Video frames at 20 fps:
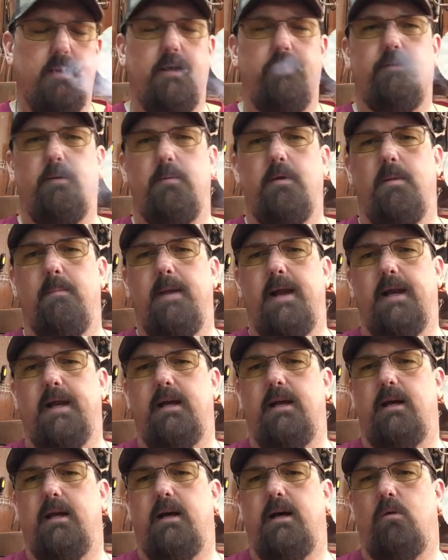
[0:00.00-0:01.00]
if I'm going to make
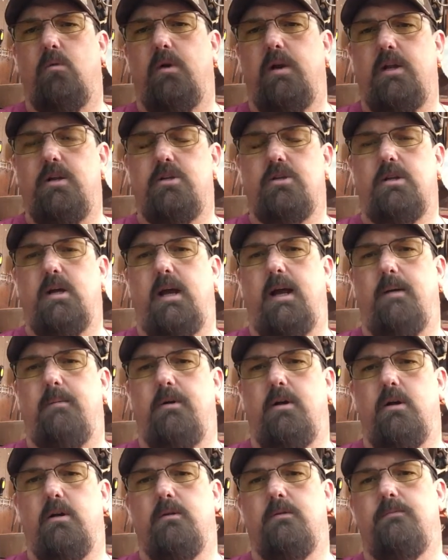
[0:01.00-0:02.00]
a 1-inch
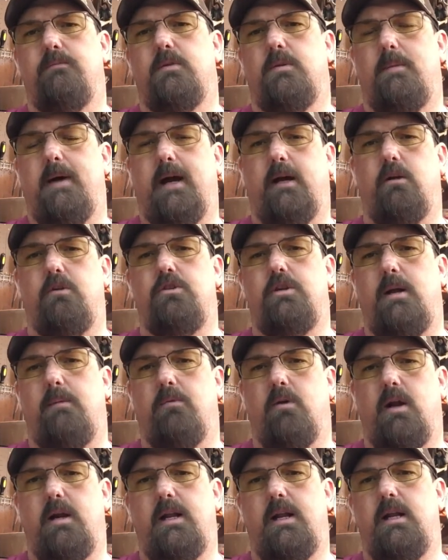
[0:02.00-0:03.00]
diameter tobacco
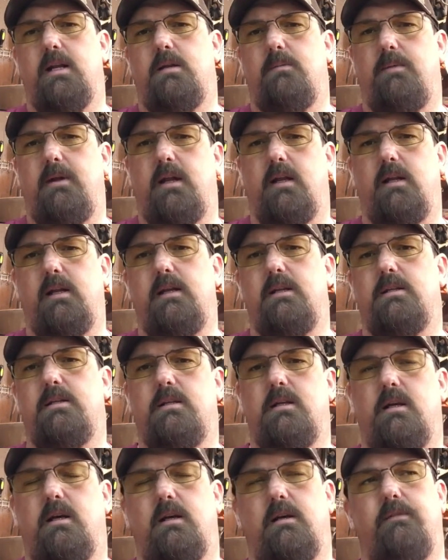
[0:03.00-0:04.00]
chamber, I need it to be at least
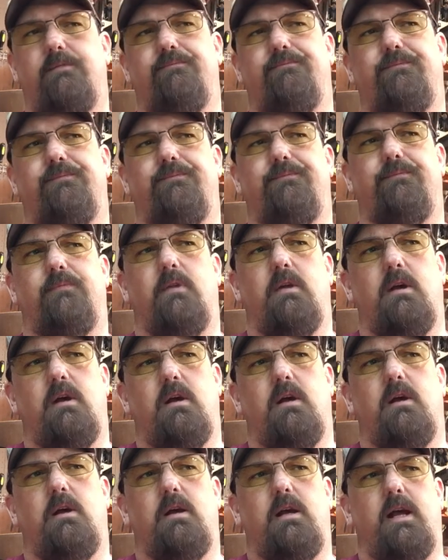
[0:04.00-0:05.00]
1.5
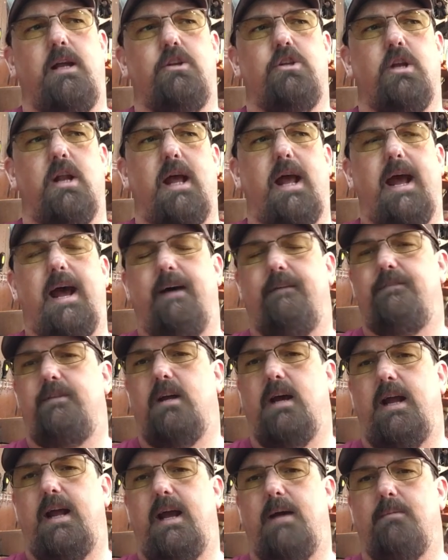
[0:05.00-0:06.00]
inch
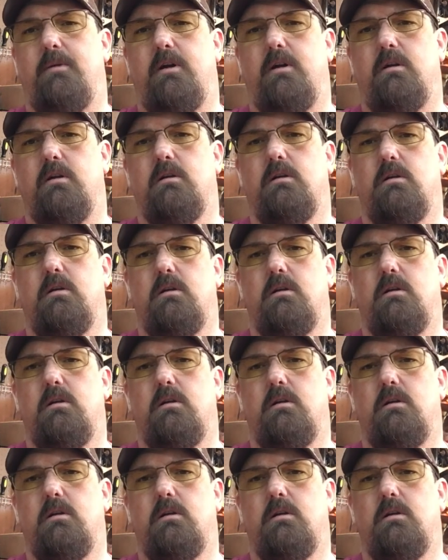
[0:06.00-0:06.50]
diameter